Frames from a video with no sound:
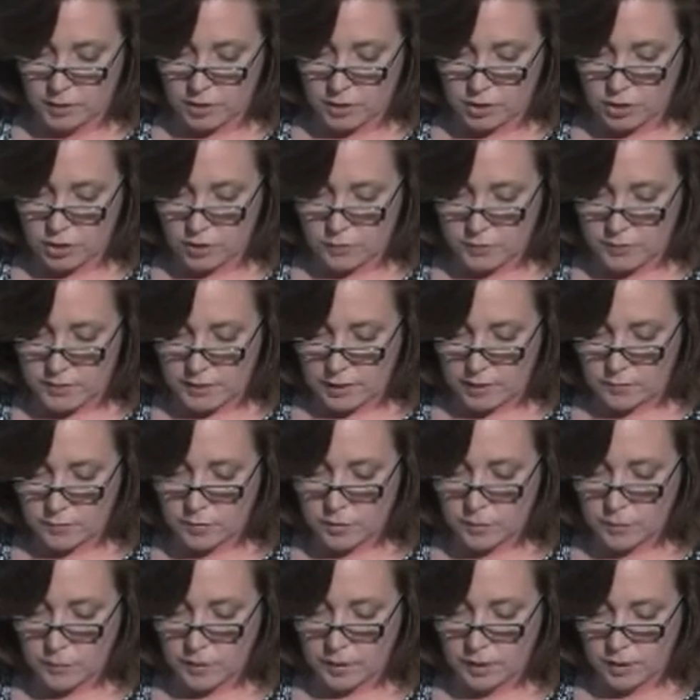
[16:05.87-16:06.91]
she was able
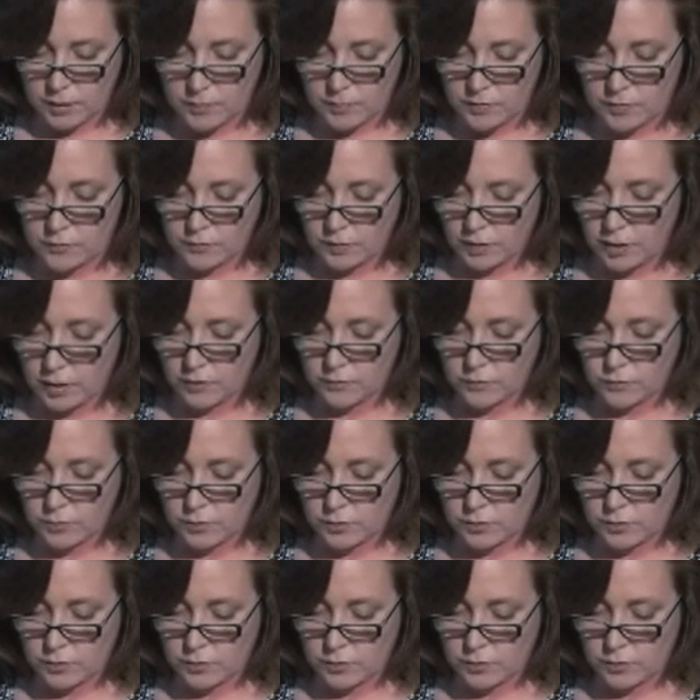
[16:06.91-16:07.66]
to become involved